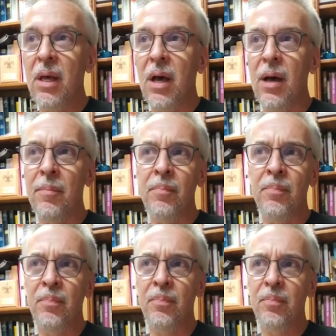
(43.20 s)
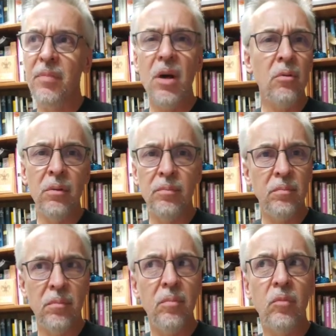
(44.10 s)
um, no
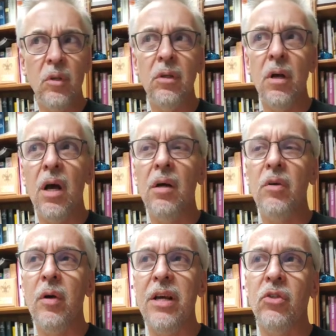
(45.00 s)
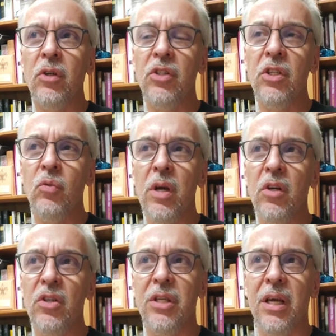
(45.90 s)
uh, as christians we
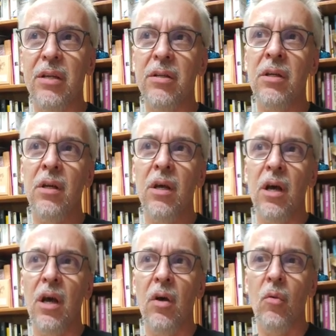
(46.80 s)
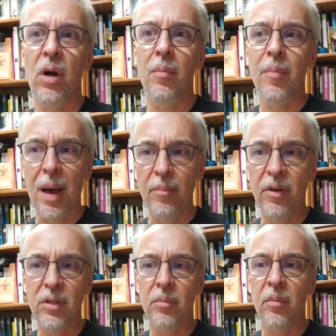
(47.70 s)
understand uh, where
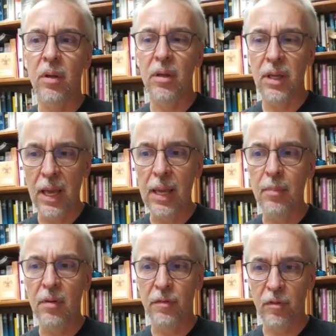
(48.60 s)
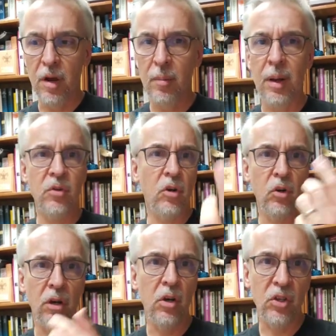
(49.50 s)
baptism came from i'm sure you
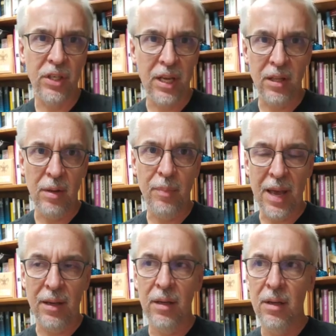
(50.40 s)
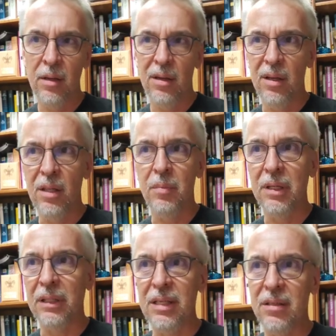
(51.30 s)
could understand that back in the
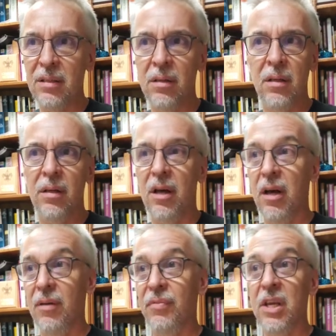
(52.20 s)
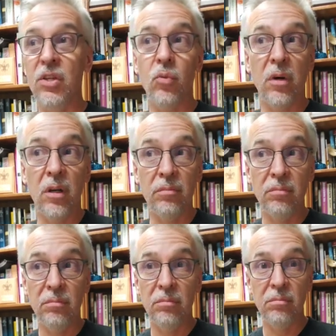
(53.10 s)
middle east uh, things were
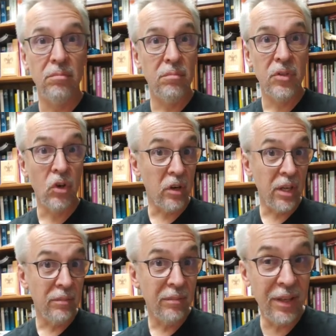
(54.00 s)
dirty,